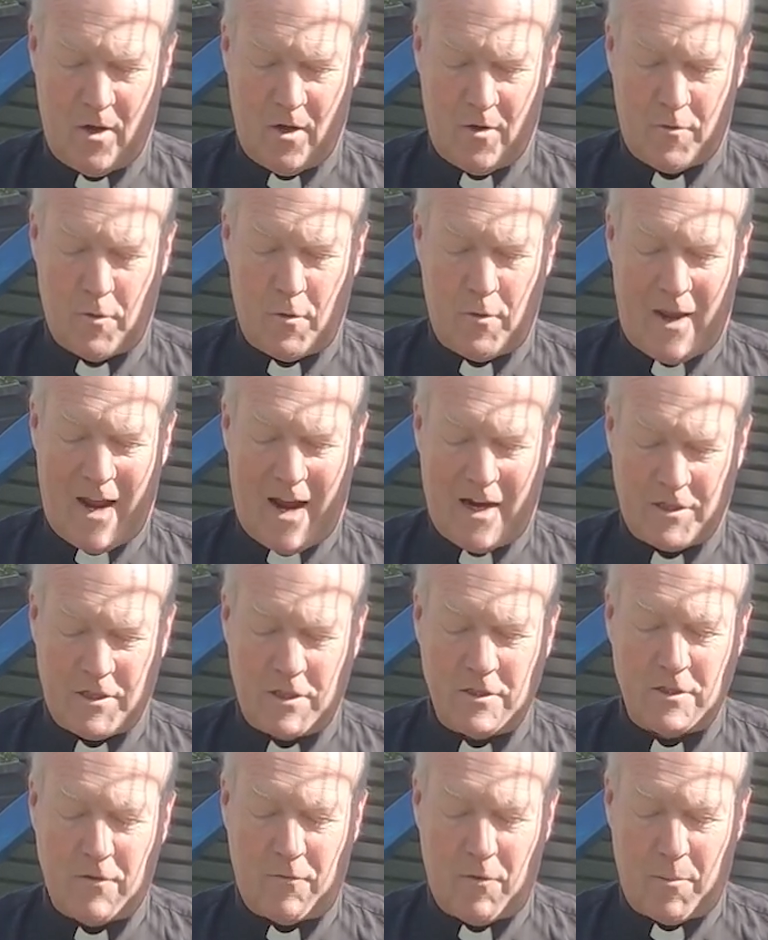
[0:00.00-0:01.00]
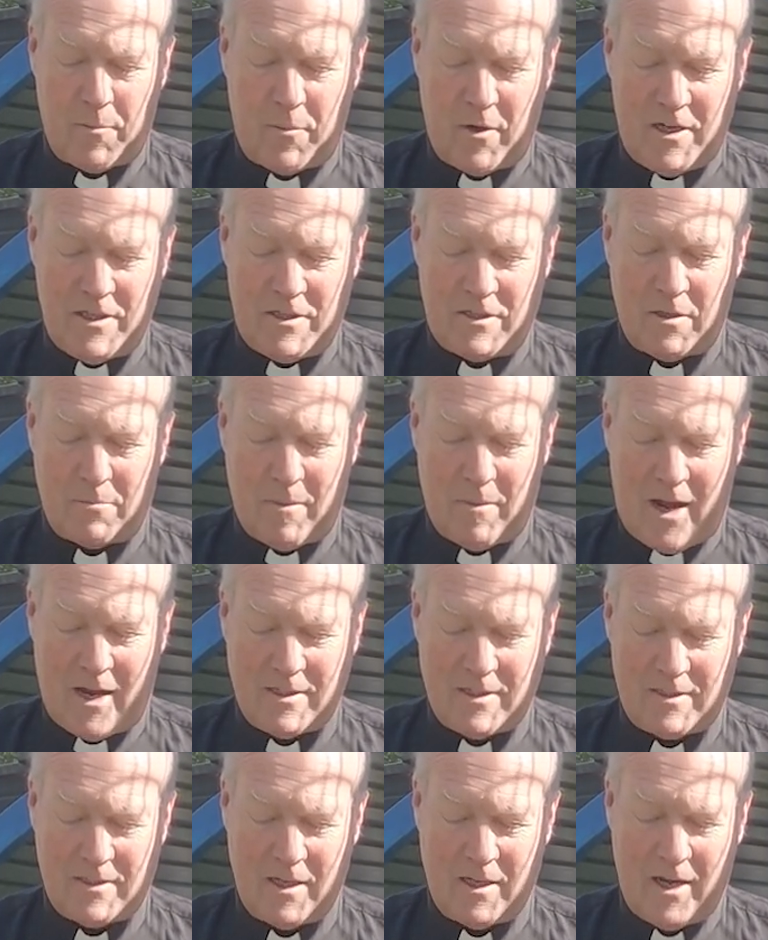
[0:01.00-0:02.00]
Through the actions of the priest at
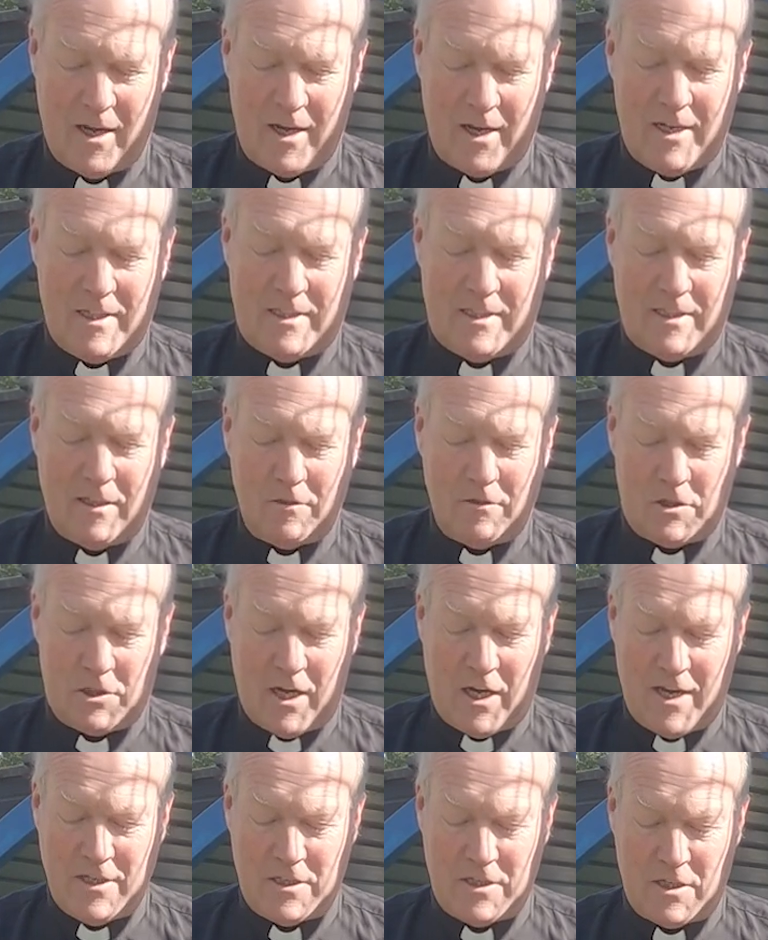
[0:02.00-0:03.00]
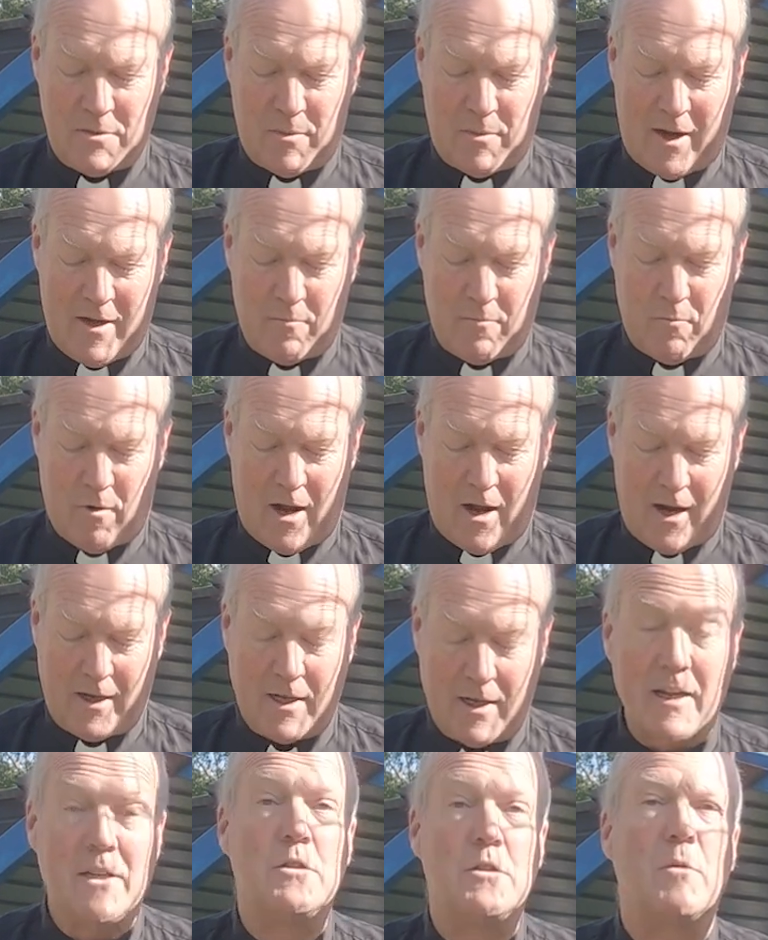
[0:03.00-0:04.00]
Mass, he still changes bread and wine
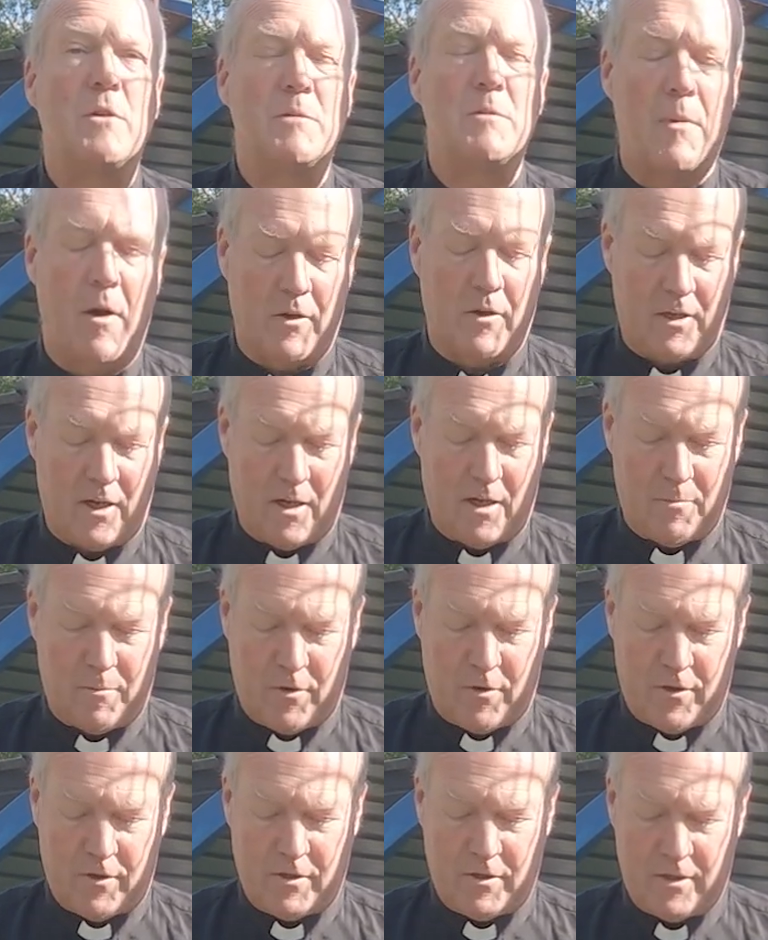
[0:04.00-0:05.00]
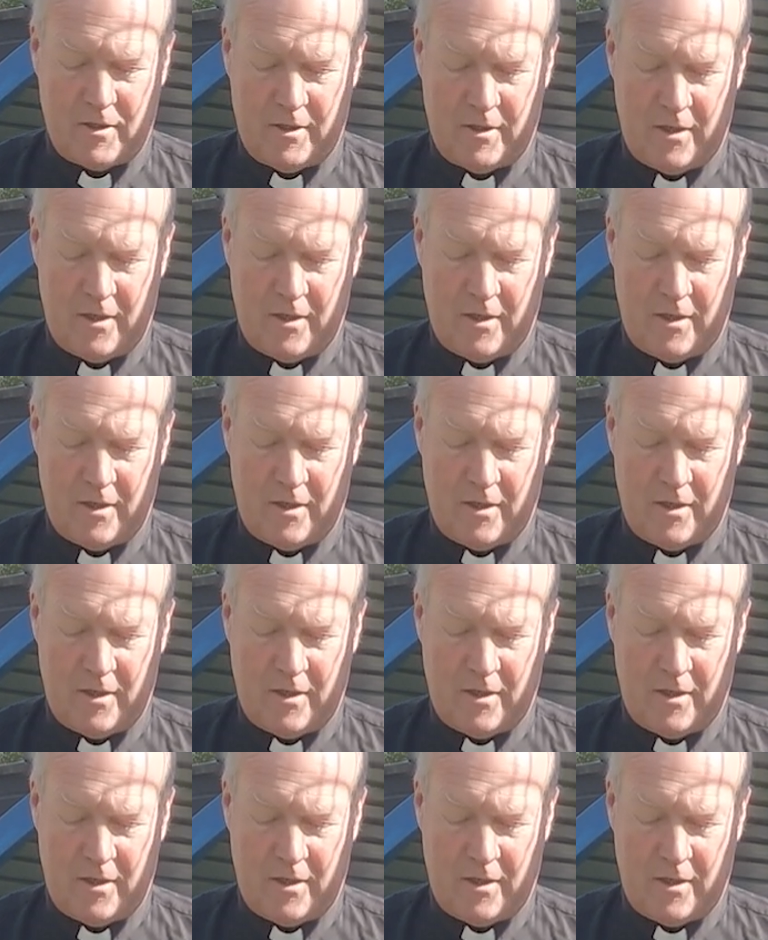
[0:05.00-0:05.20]
into his body and blood.